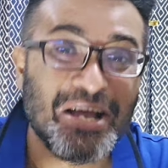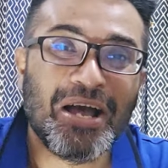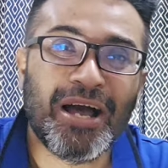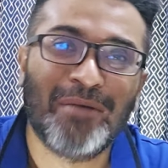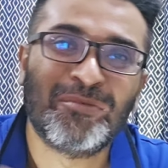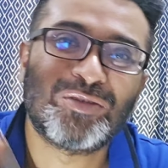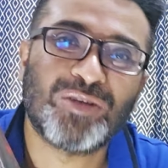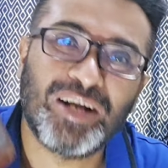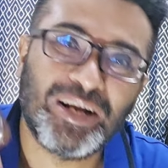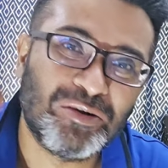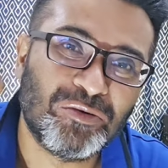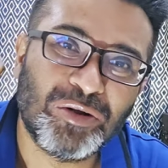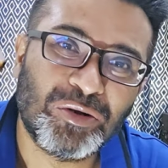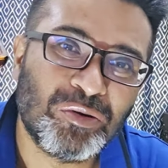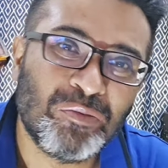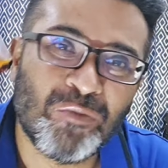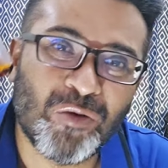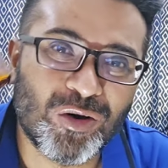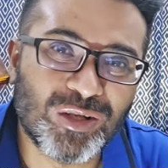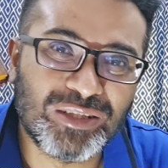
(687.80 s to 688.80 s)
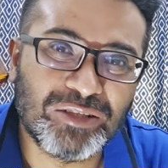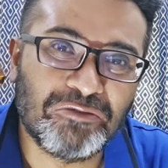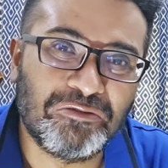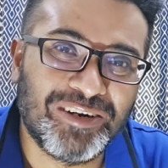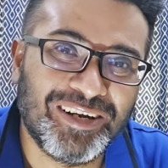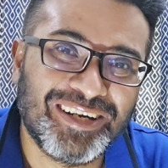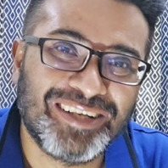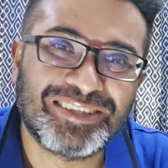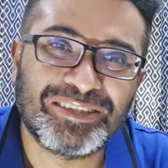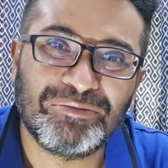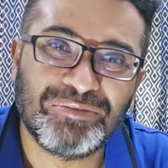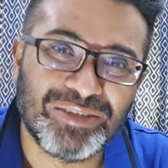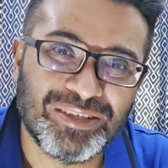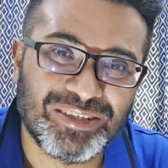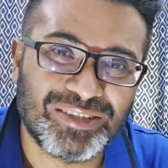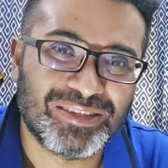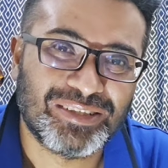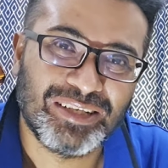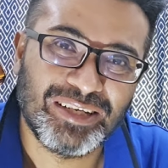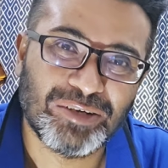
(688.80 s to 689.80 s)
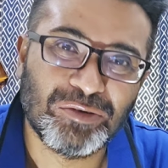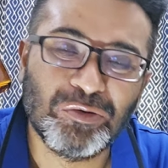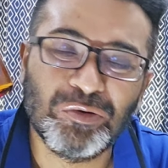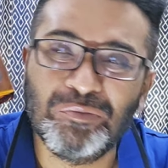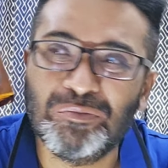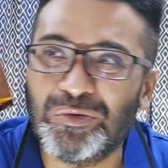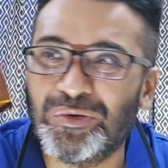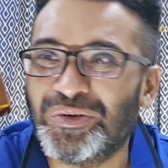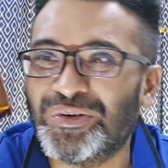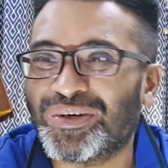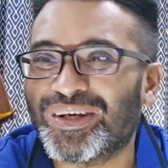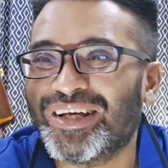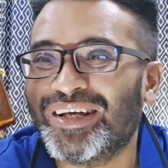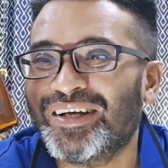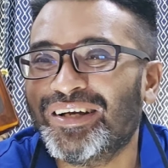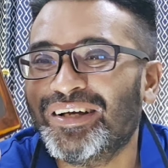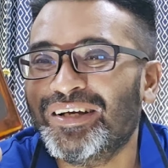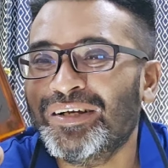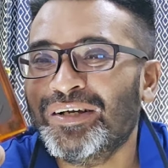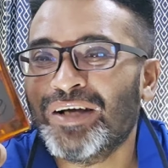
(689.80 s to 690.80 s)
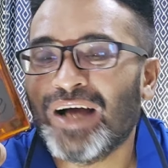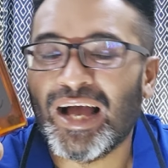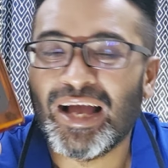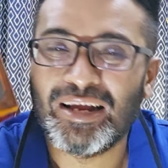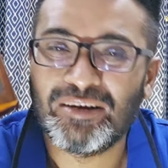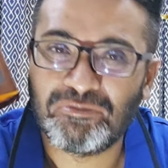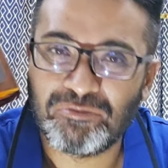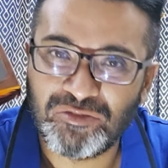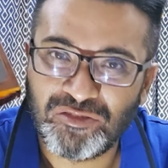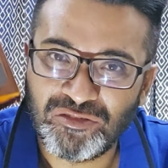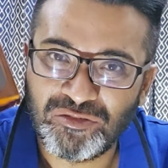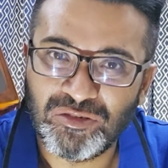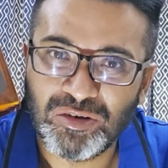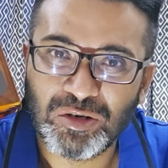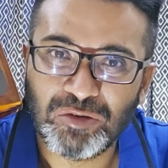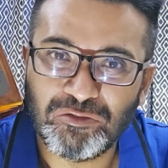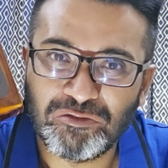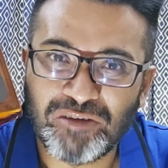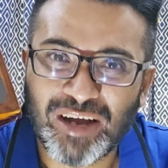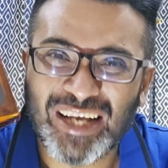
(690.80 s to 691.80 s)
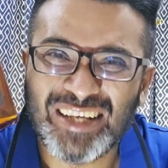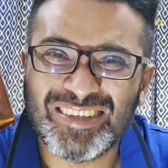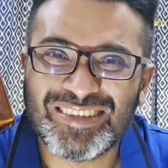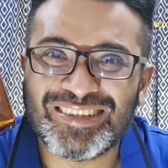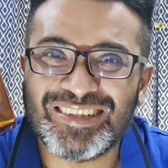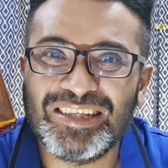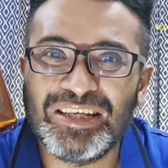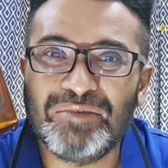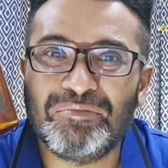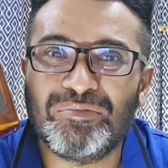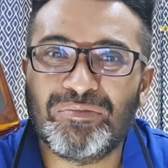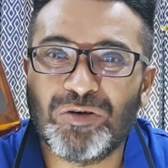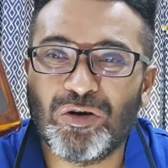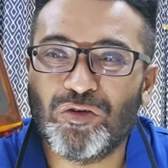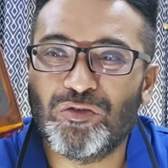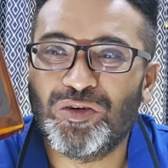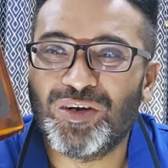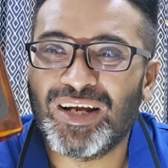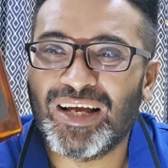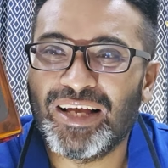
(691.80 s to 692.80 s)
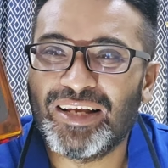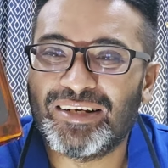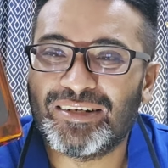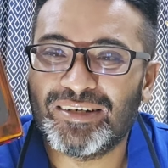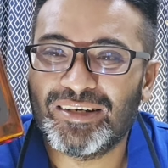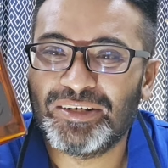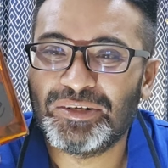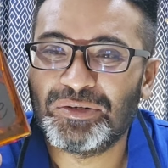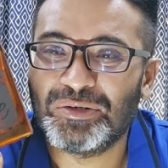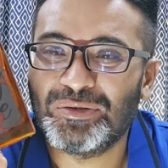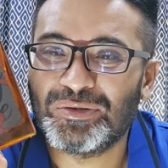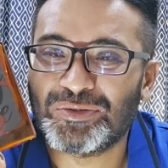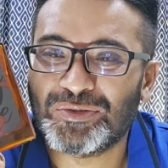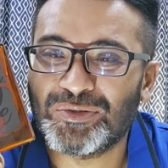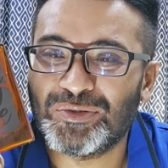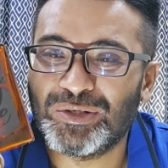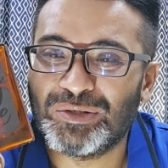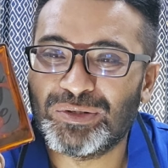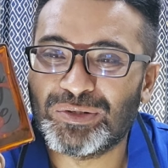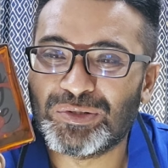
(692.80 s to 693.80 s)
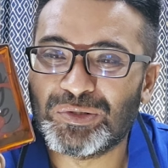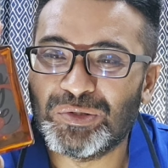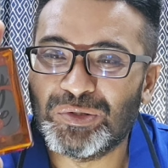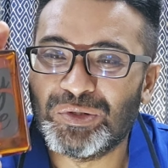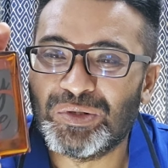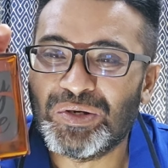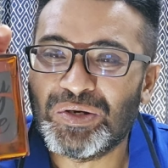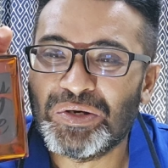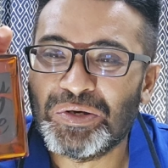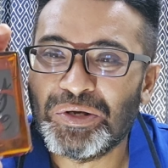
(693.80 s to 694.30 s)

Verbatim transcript: I'm sorry, I don't want to mock the fragrance. I'm just in a good mood, okay? I had fine sleep overnight, uh, you know, so it was good.